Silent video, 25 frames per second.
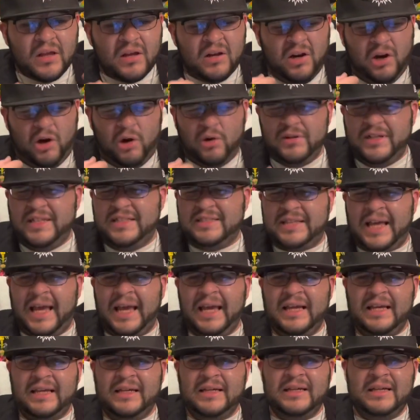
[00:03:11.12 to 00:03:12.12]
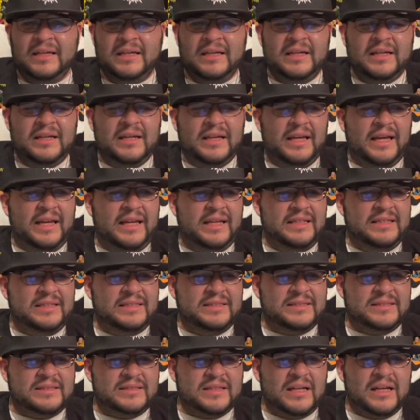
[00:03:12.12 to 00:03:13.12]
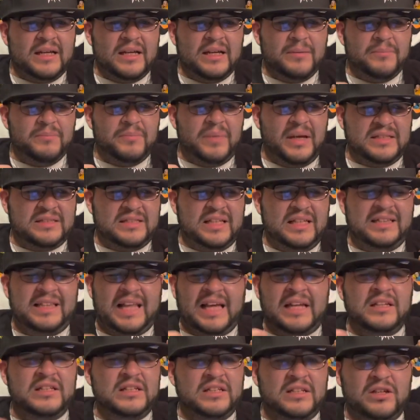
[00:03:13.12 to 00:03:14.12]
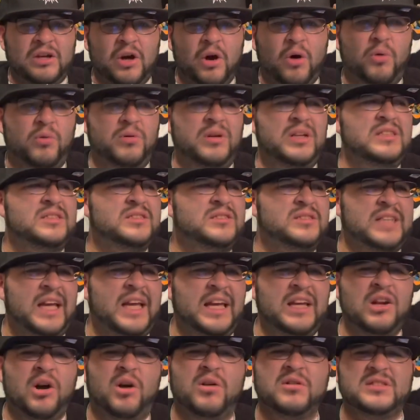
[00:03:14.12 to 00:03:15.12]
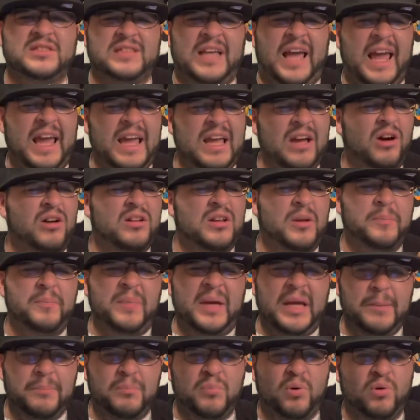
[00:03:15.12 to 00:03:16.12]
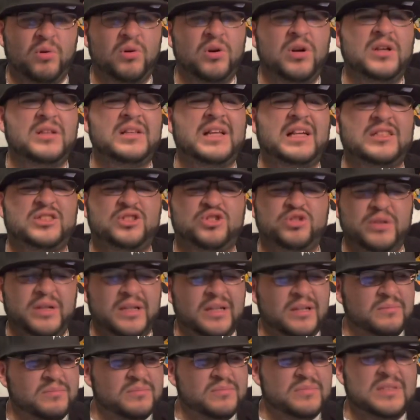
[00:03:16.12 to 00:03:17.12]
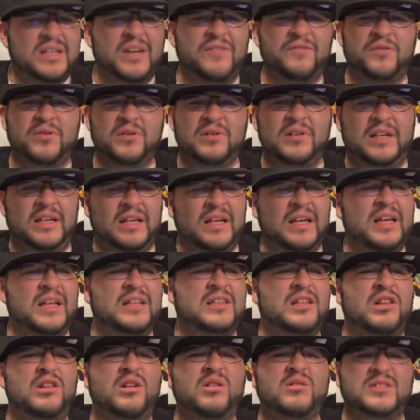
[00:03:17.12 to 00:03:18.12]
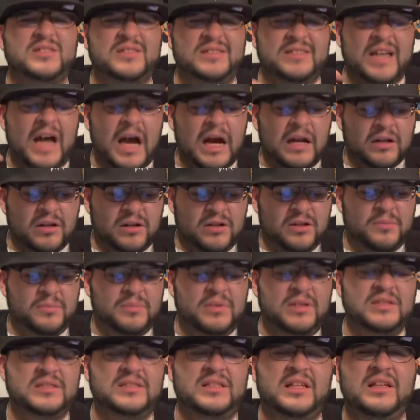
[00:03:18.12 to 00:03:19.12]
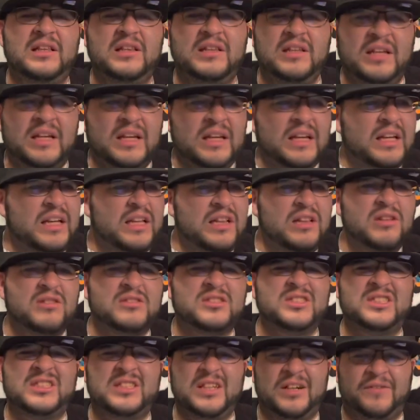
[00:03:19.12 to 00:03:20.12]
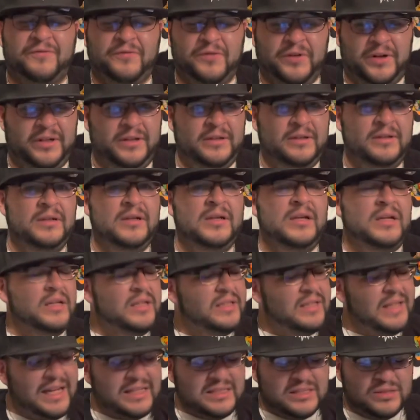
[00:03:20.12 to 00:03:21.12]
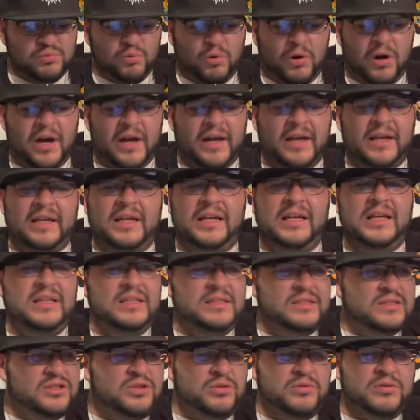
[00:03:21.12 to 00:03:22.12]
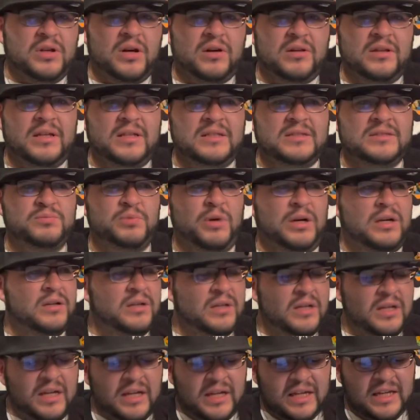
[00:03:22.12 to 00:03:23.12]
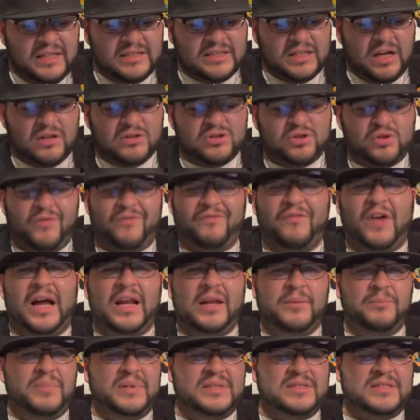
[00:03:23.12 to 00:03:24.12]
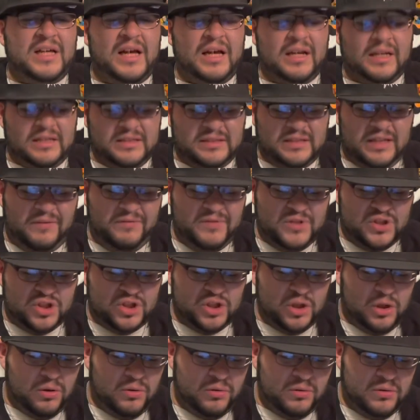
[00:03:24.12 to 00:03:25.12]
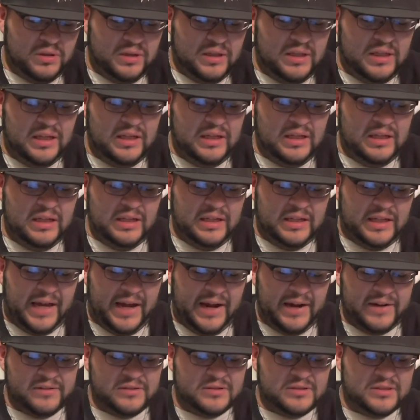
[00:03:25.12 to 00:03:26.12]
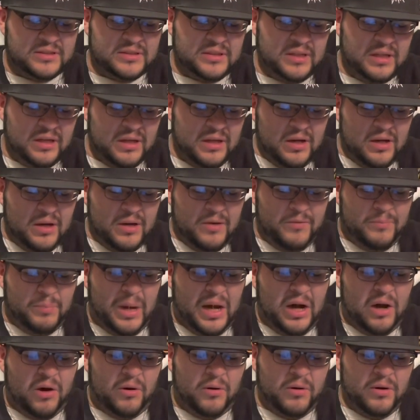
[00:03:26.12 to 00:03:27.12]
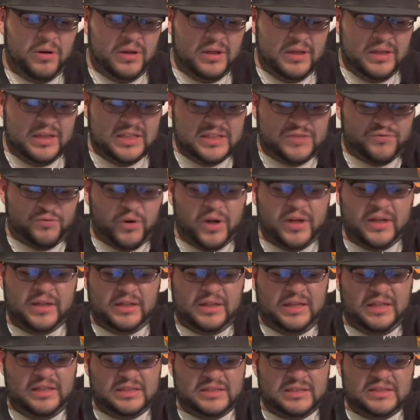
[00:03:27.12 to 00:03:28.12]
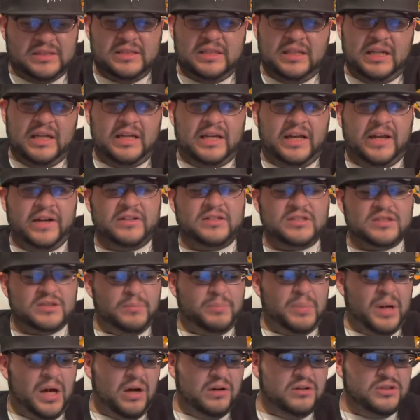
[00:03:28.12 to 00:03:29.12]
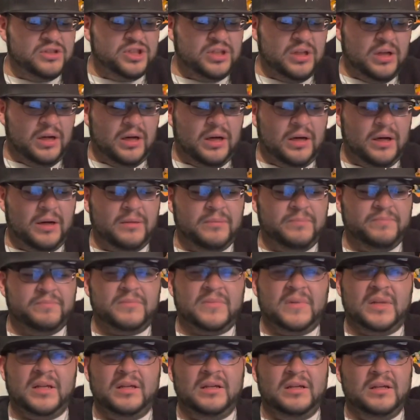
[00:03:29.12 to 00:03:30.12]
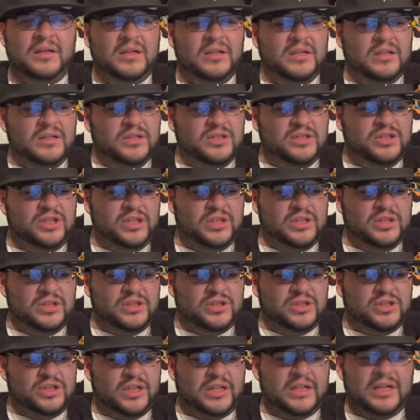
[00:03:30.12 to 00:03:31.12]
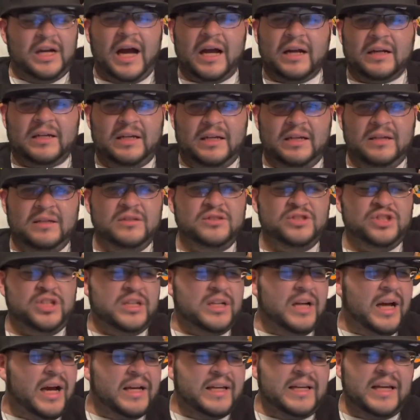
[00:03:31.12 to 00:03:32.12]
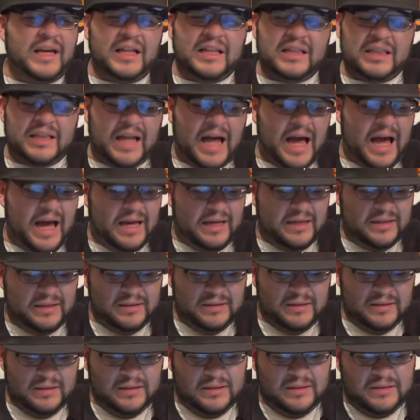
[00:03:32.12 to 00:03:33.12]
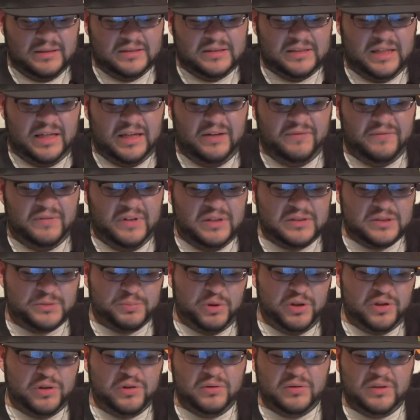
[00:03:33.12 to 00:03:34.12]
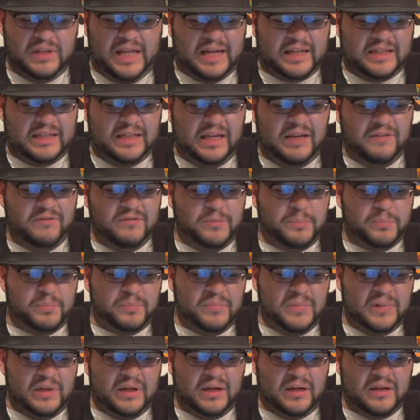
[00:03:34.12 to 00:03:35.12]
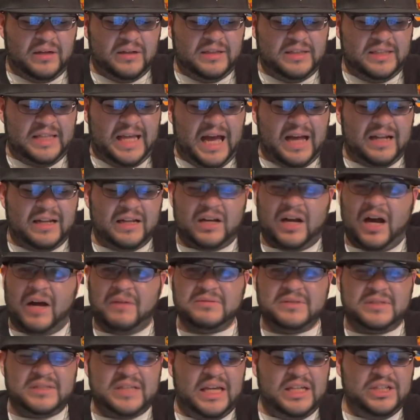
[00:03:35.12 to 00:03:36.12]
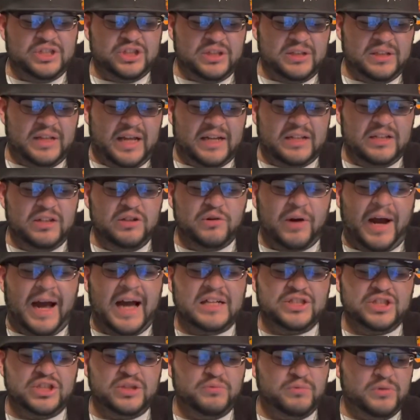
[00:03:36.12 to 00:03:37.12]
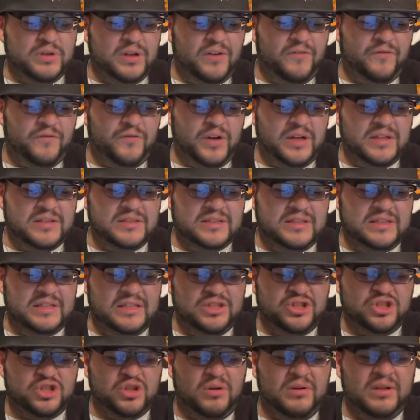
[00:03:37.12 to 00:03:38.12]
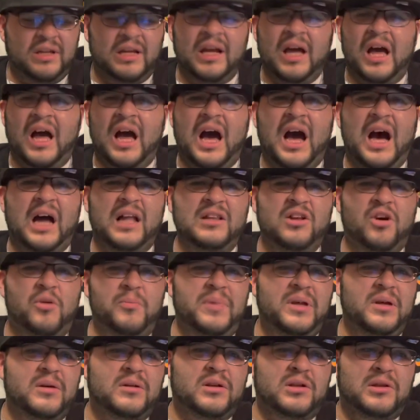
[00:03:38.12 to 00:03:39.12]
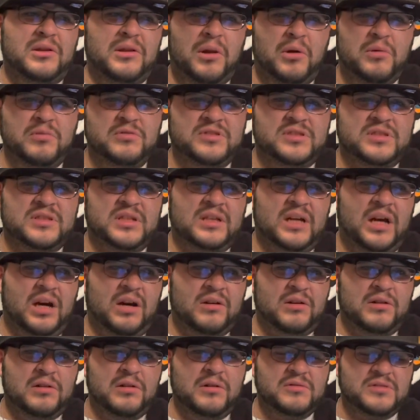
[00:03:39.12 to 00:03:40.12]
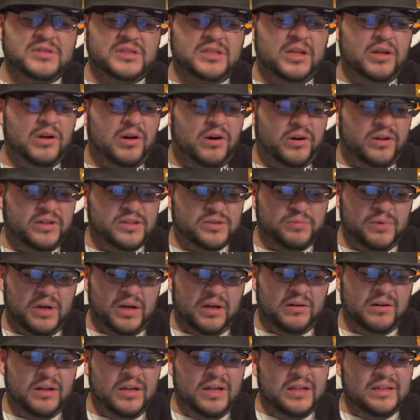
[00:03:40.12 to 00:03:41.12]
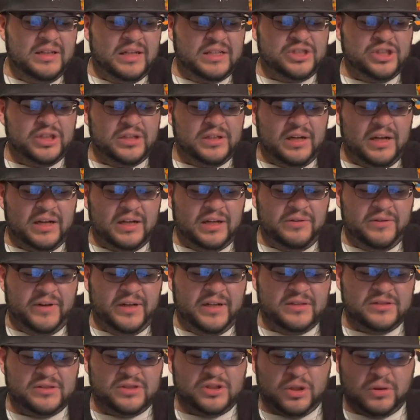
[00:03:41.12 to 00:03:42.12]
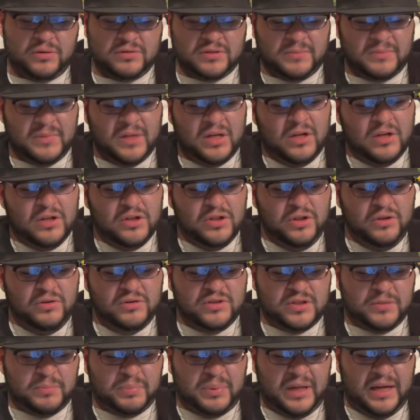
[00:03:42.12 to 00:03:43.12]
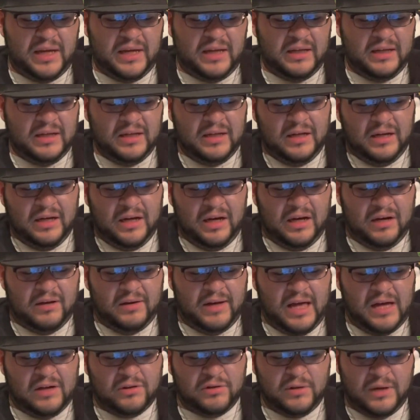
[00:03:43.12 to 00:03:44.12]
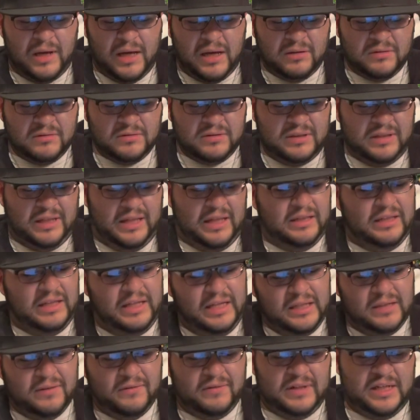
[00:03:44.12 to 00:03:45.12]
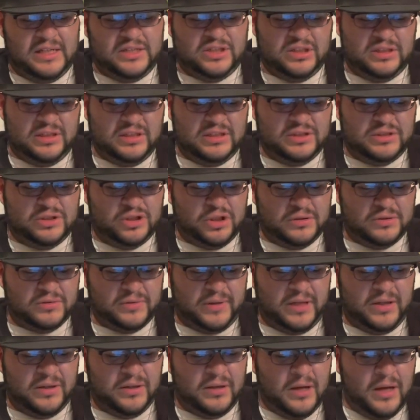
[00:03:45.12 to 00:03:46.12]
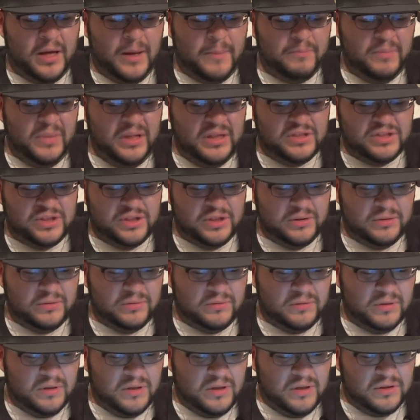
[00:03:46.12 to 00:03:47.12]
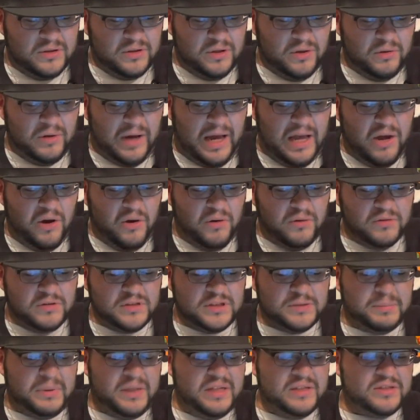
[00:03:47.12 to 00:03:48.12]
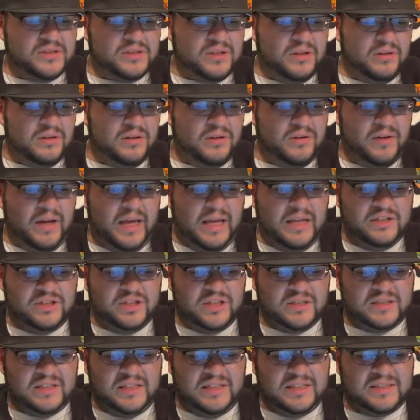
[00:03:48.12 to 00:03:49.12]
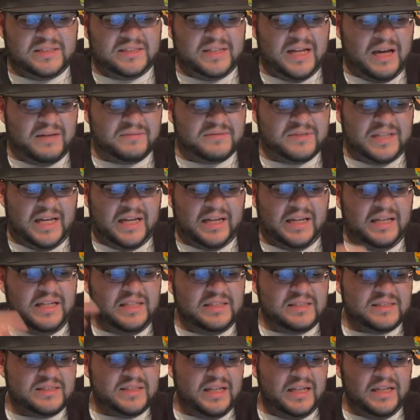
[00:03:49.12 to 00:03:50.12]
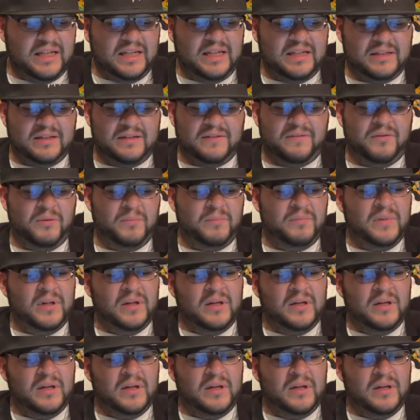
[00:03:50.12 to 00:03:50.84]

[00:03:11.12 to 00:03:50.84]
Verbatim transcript: all his hate is basically letting it go. He's taking all his hate on the people that treat him differently, that looks down on him because he he looks different. That's why he's doing all this. Well, he's also fighting beside because even showed he, he cares about his friend. He's he cares about um Sh- Shigaraki Shigaraki a lot. So it's pretty cool that the even uh, they had a conversation like they're actually really friends and it's showing a little bit close how close they are as well like shigaraki right here tells him you used to play uh, lol league of legends it shows right here me too though i always play solo and just he snaps like he's thinking of him